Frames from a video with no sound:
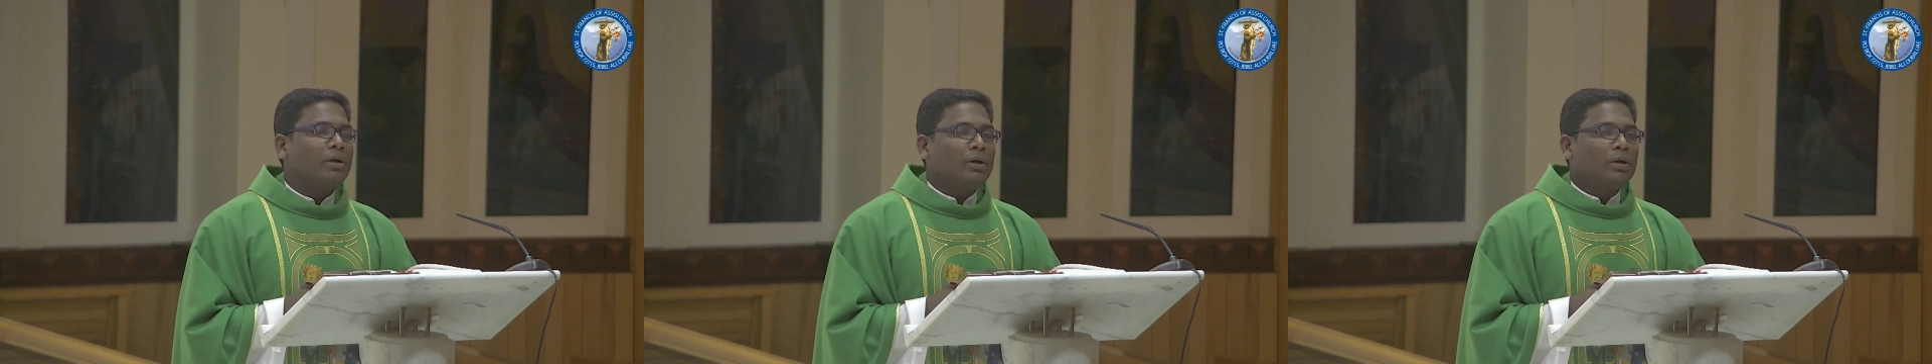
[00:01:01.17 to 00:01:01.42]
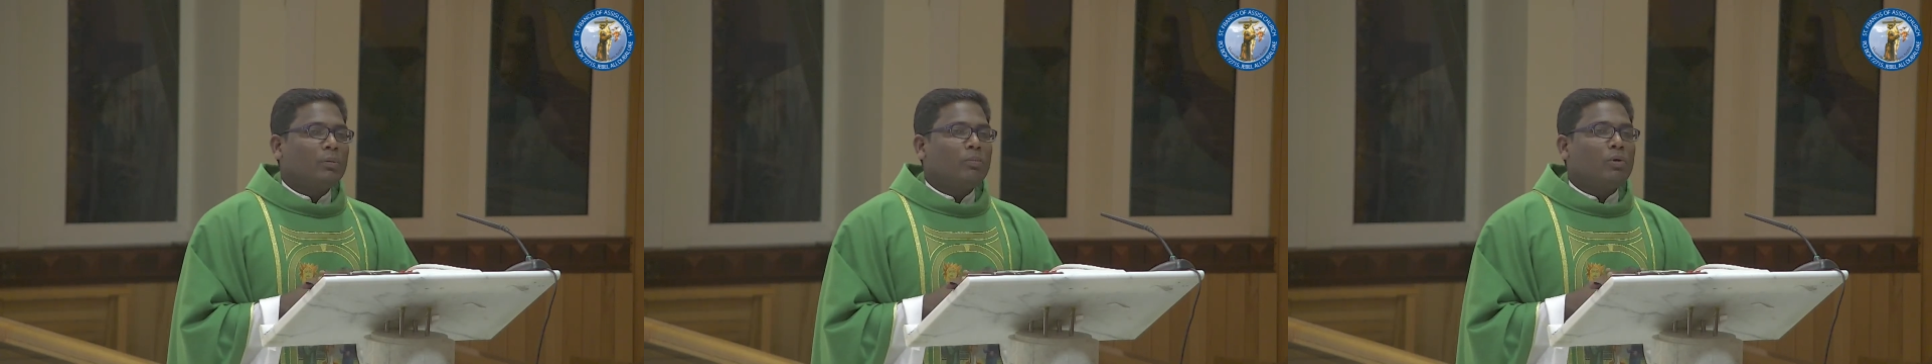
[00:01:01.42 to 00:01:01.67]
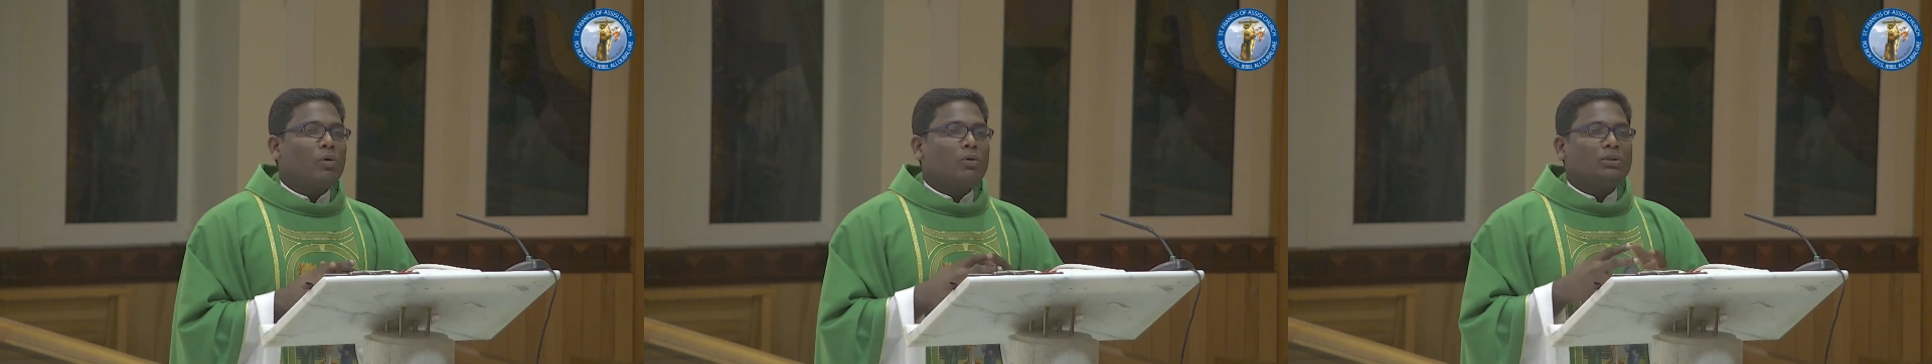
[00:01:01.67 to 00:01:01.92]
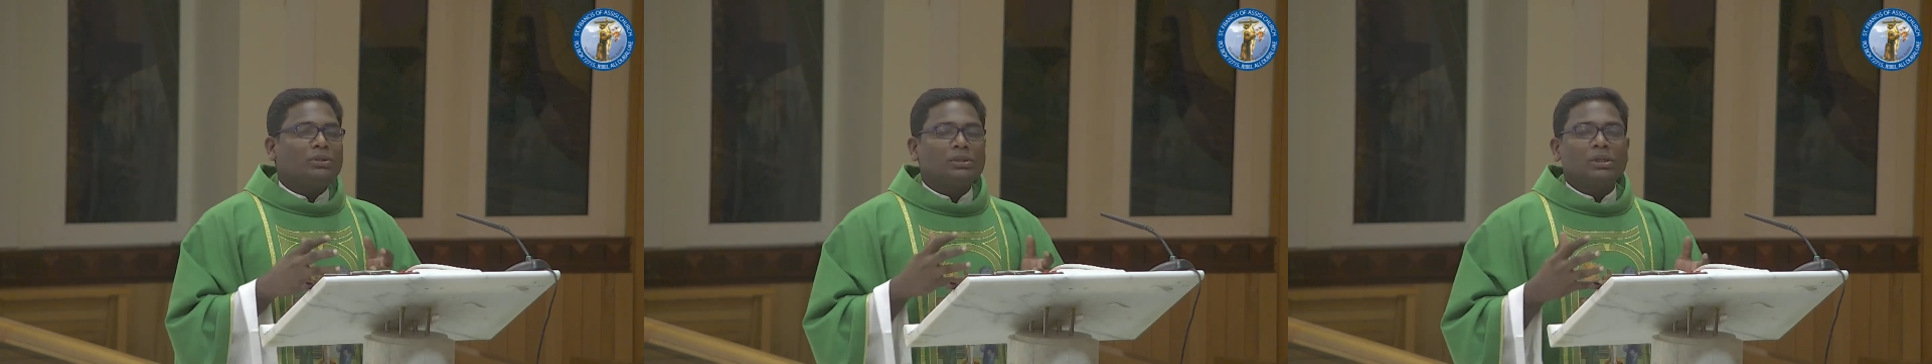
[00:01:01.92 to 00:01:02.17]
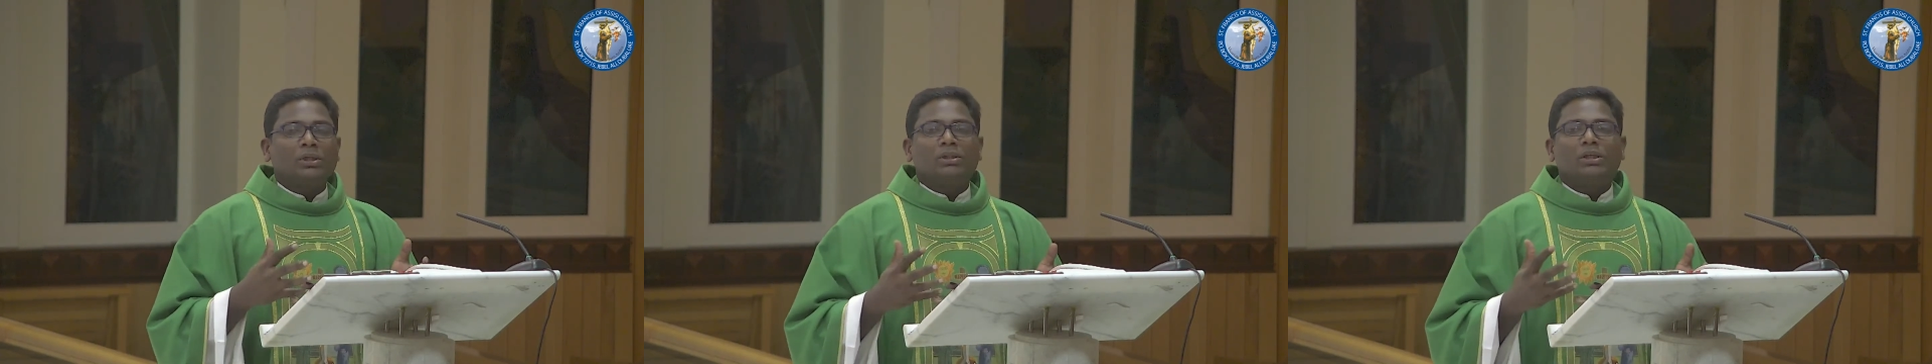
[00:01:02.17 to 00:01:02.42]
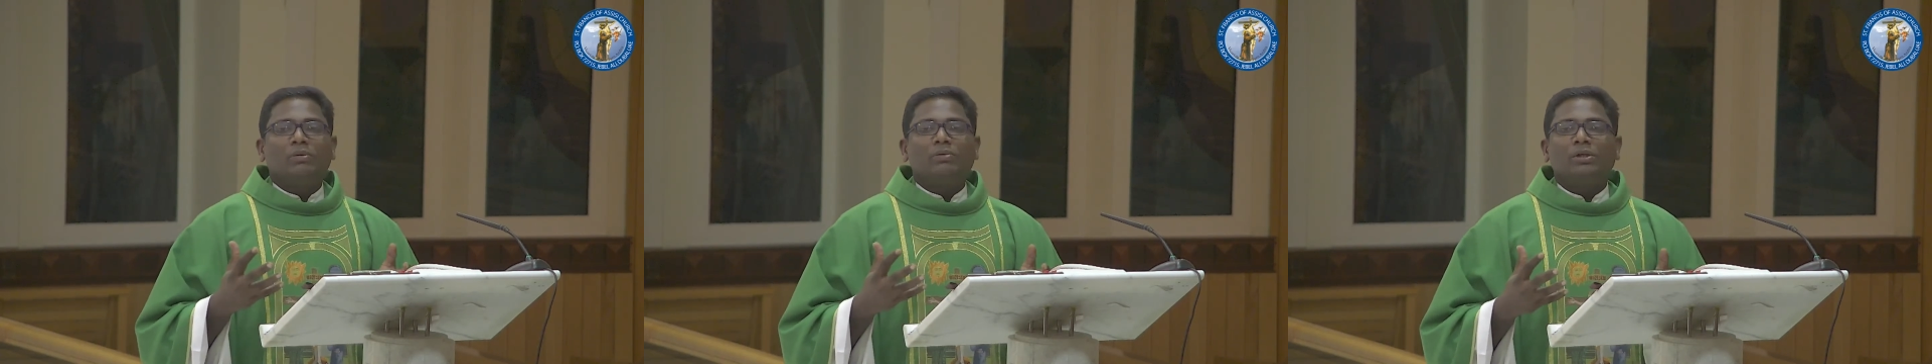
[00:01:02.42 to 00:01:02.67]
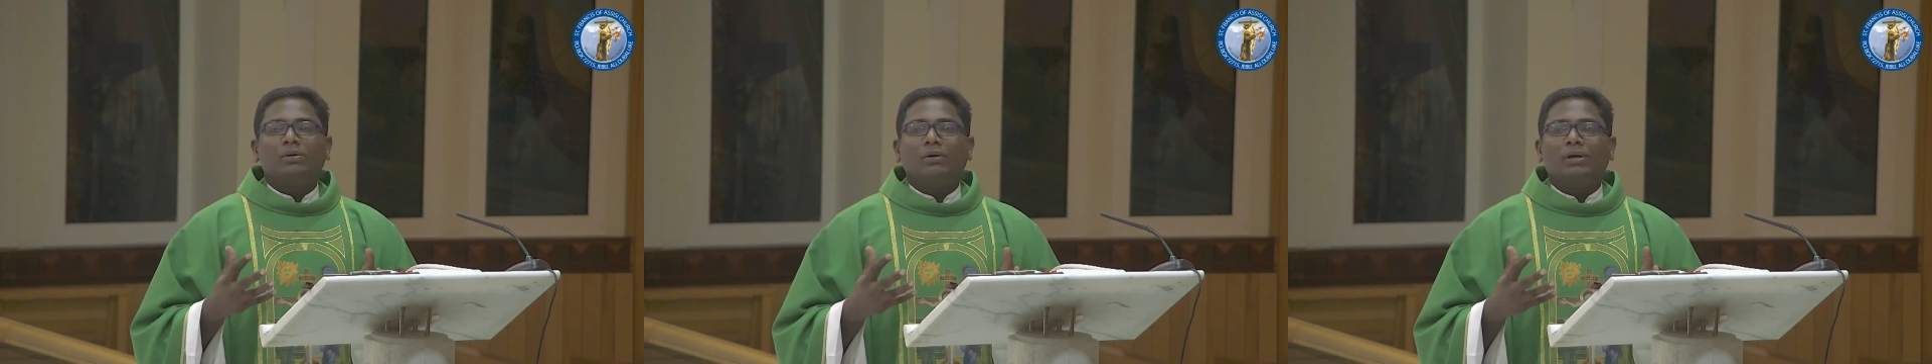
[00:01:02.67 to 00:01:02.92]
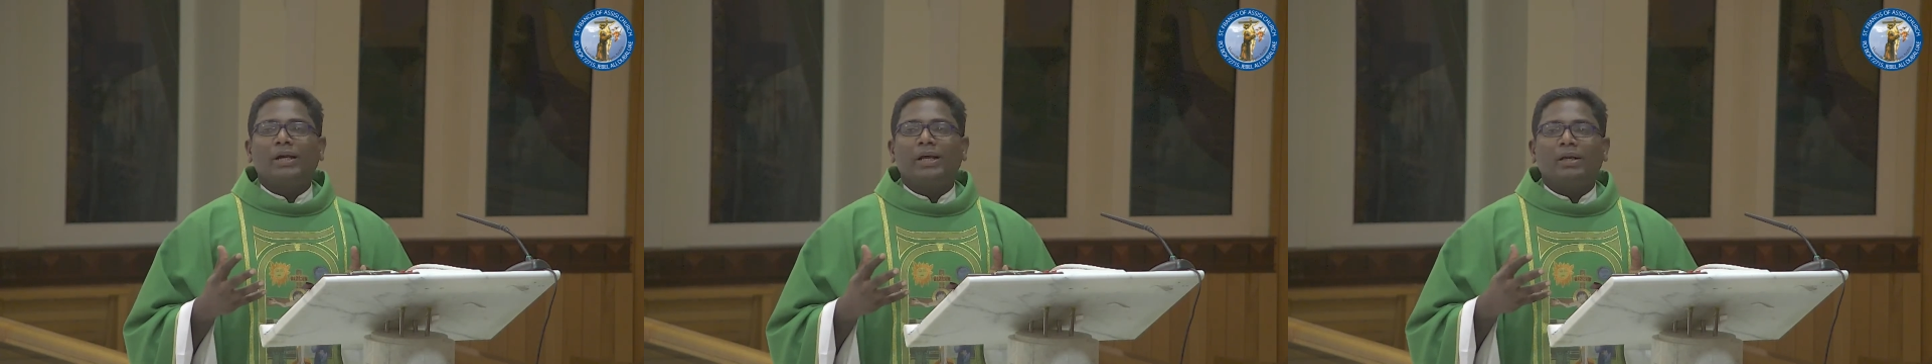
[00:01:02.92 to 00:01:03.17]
because they were not getting